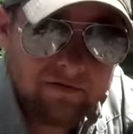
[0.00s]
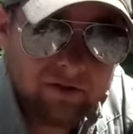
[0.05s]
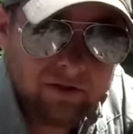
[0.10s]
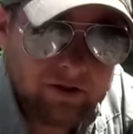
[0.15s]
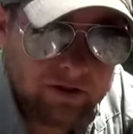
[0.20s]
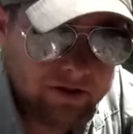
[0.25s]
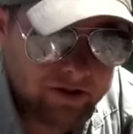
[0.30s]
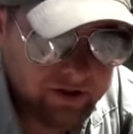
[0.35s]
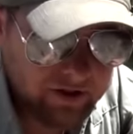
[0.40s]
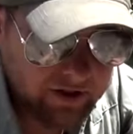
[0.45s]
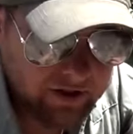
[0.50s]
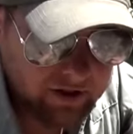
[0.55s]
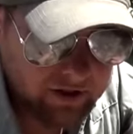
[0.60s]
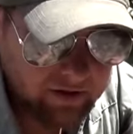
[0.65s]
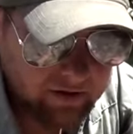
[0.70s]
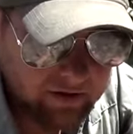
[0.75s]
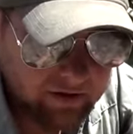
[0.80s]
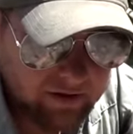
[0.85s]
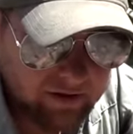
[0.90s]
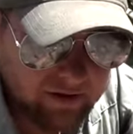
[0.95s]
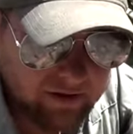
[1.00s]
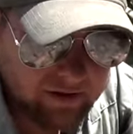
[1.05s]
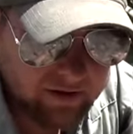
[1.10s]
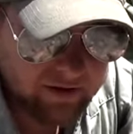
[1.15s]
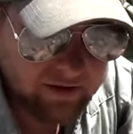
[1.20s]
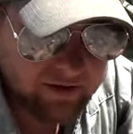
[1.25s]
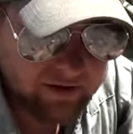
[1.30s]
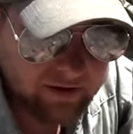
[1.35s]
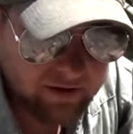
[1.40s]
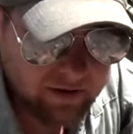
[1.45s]
full of sugar,
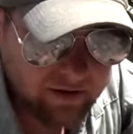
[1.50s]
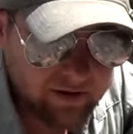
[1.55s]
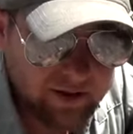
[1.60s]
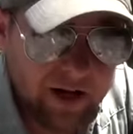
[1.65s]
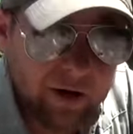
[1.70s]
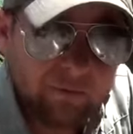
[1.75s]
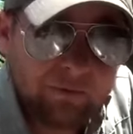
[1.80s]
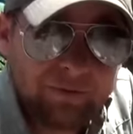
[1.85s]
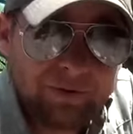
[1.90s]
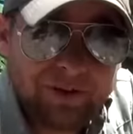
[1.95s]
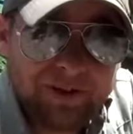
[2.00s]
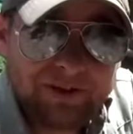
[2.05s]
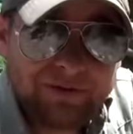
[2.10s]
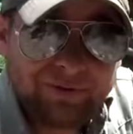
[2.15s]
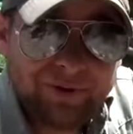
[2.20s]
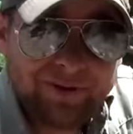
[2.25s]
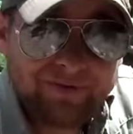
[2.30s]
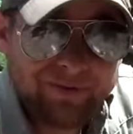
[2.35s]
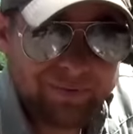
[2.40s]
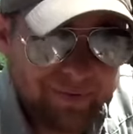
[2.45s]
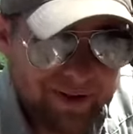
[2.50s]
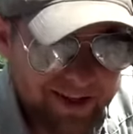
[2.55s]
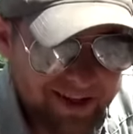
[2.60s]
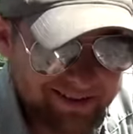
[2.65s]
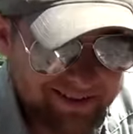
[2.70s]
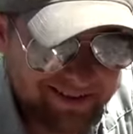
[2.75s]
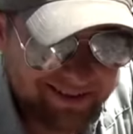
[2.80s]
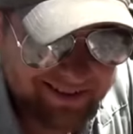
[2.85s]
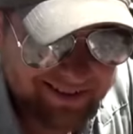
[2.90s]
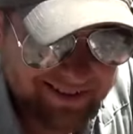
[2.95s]
a couple weeks away from
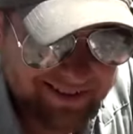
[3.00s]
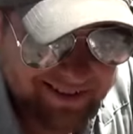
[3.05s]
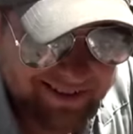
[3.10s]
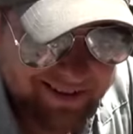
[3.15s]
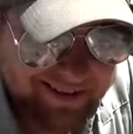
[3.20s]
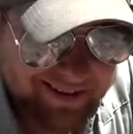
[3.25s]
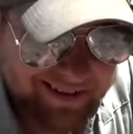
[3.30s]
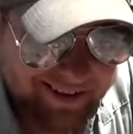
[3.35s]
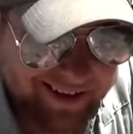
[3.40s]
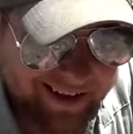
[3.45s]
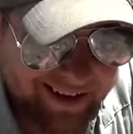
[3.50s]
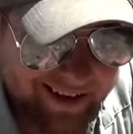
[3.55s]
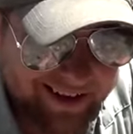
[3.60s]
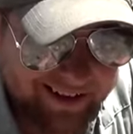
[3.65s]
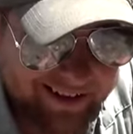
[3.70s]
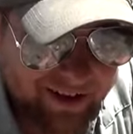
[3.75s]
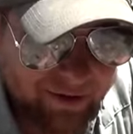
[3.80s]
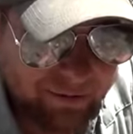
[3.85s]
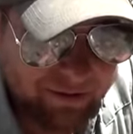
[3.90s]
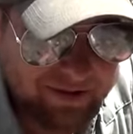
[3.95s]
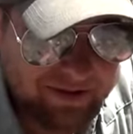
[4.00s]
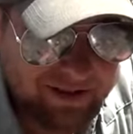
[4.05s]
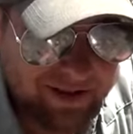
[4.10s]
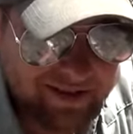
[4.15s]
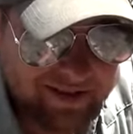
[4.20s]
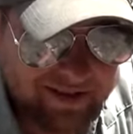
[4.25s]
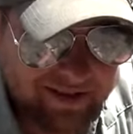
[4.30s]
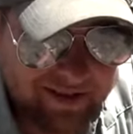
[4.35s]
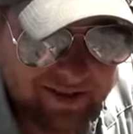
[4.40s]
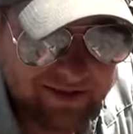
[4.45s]
that. And uh, once
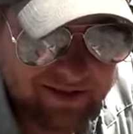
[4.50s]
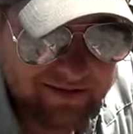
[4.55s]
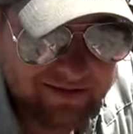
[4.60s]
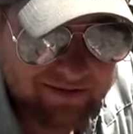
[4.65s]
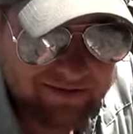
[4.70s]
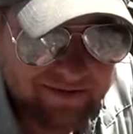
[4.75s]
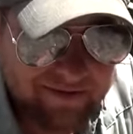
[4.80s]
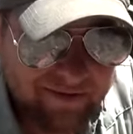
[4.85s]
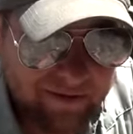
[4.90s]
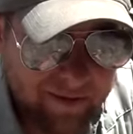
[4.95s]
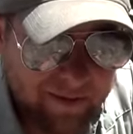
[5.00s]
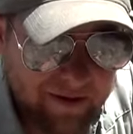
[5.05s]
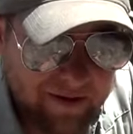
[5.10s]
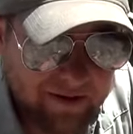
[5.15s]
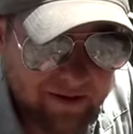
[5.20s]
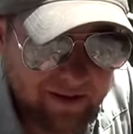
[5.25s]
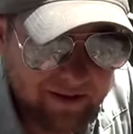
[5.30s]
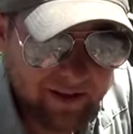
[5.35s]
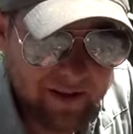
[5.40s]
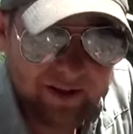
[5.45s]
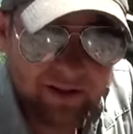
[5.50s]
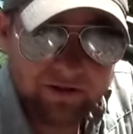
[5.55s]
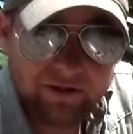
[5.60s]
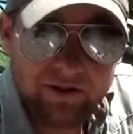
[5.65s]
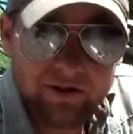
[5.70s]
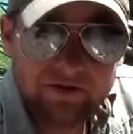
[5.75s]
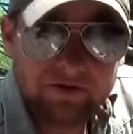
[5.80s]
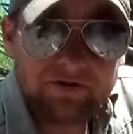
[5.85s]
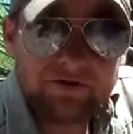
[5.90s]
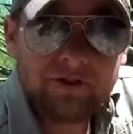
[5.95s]
that's done, a lot of
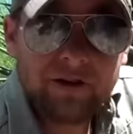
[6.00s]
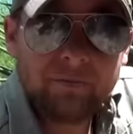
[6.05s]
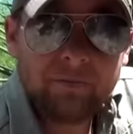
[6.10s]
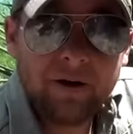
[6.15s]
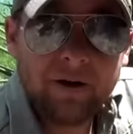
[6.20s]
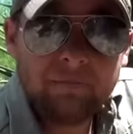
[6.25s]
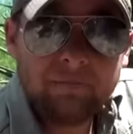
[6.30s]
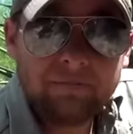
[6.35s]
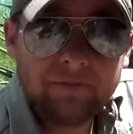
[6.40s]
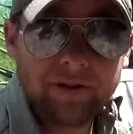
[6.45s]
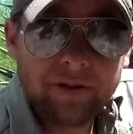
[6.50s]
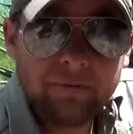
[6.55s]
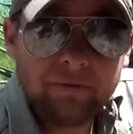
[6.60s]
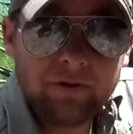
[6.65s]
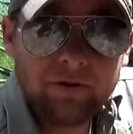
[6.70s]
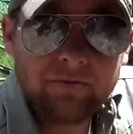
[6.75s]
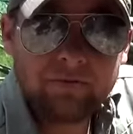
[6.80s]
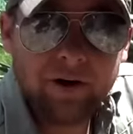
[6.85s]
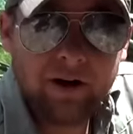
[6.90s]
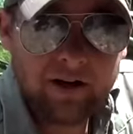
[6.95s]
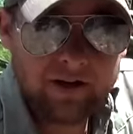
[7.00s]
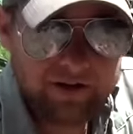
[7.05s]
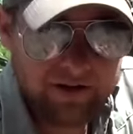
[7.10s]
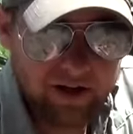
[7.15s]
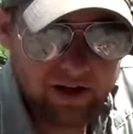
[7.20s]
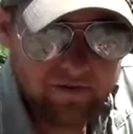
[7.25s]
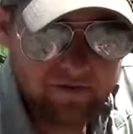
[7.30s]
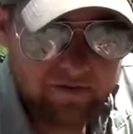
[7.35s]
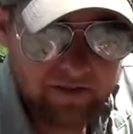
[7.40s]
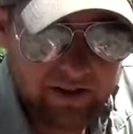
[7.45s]
creatures will come up, nibble the
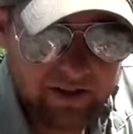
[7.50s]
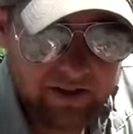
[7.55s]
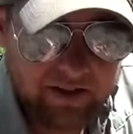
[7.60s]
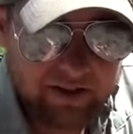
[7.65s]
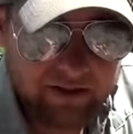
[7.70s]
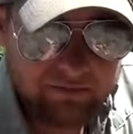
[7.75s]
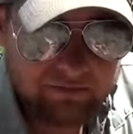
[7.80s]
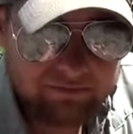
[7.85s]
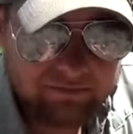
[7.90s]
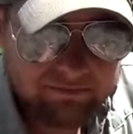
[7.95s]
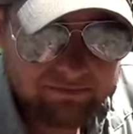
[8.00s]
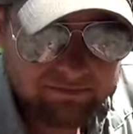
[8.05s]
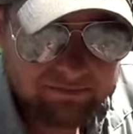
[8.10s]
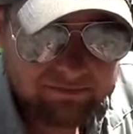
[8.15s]
pods off, eat them,